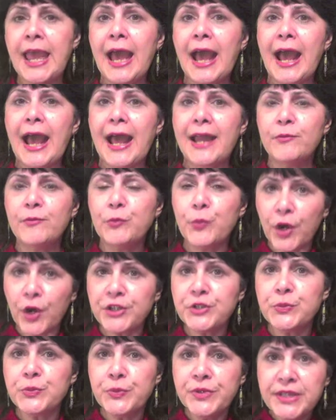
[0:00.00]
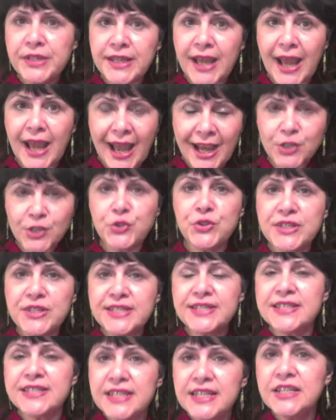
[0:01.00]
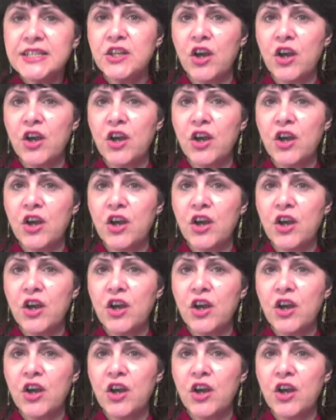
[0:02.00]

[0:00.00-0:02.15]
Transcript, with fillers: And what we actually see